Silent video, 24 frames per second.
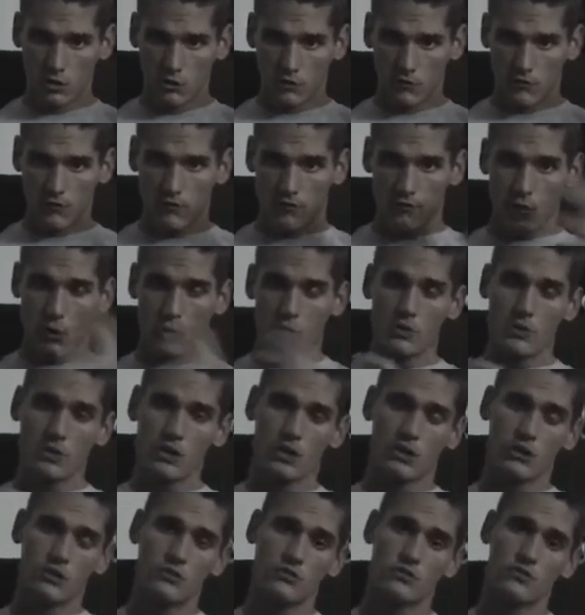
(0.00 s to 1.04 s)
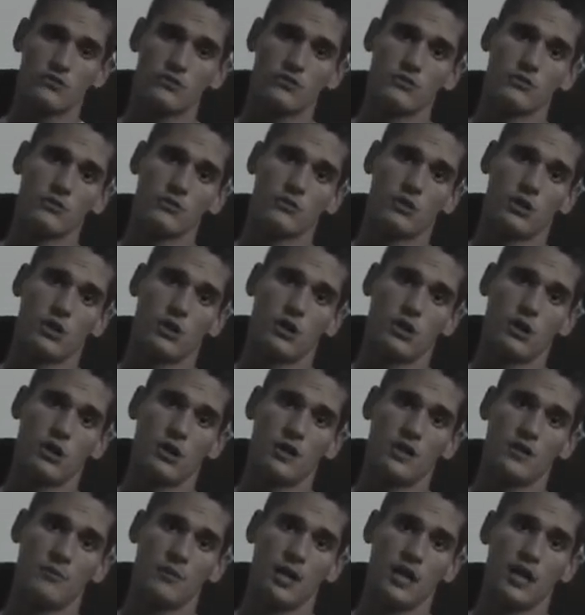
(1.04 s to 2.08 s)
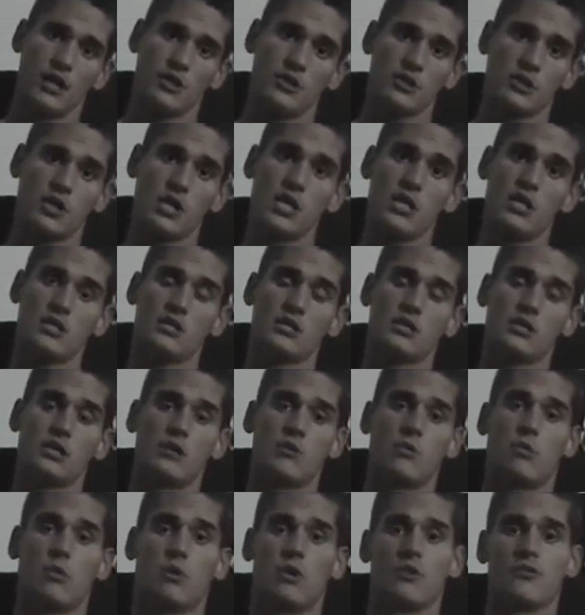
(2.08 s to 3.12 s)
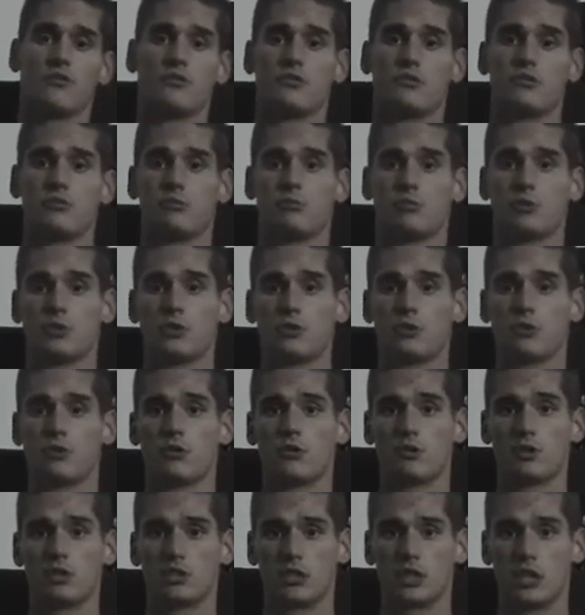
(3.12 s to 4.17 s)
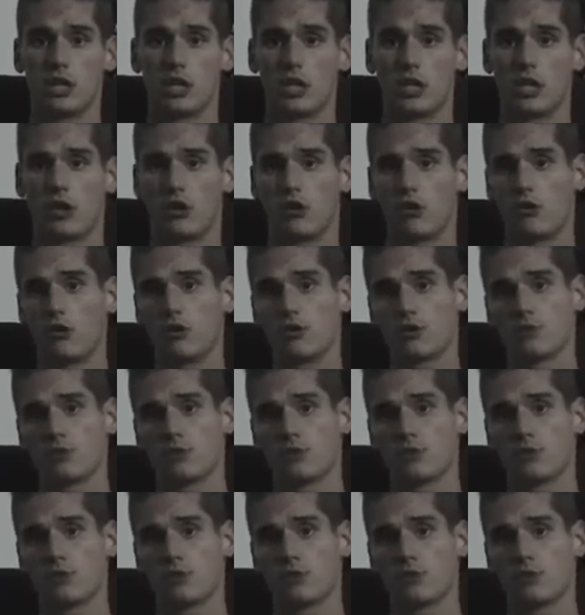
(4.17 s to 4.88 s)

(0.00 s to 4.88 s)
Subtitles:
focus in my education was purely on art.